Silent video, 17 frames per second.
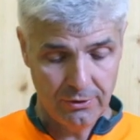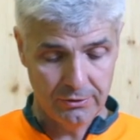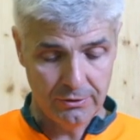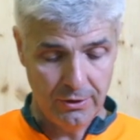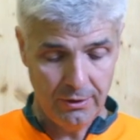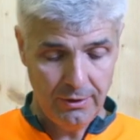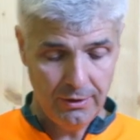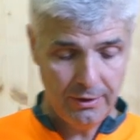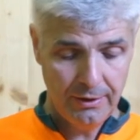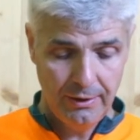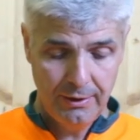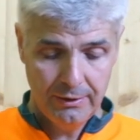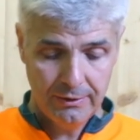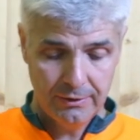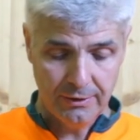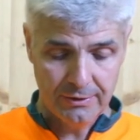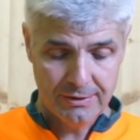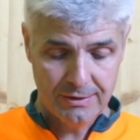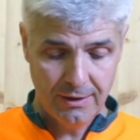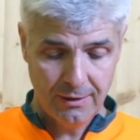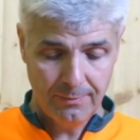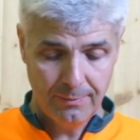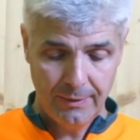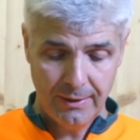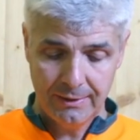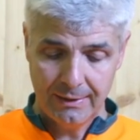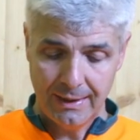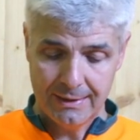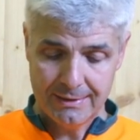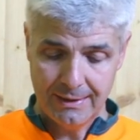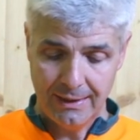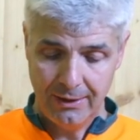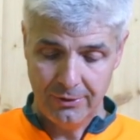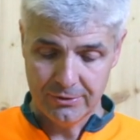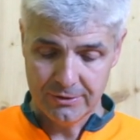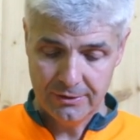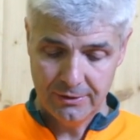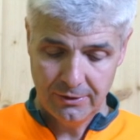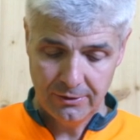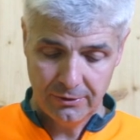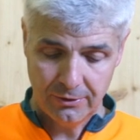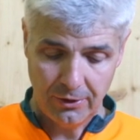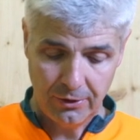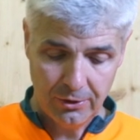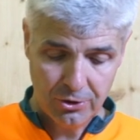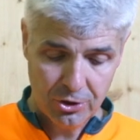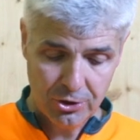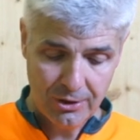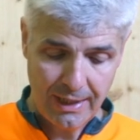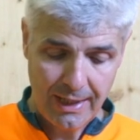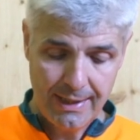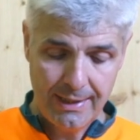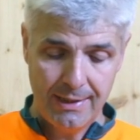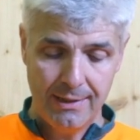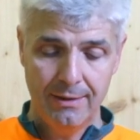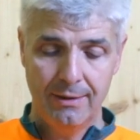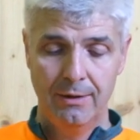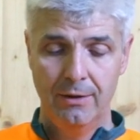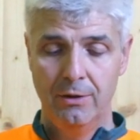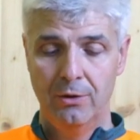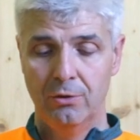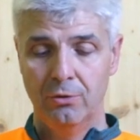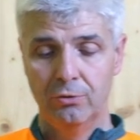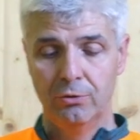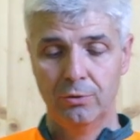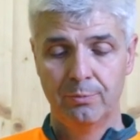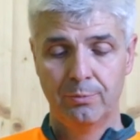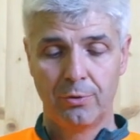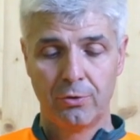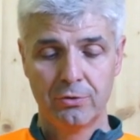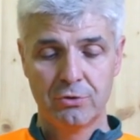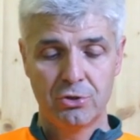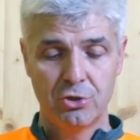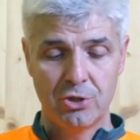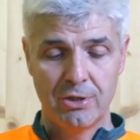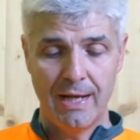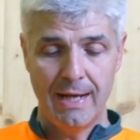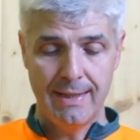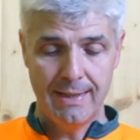from the top plate, you can see that there is a sharp point between the top plate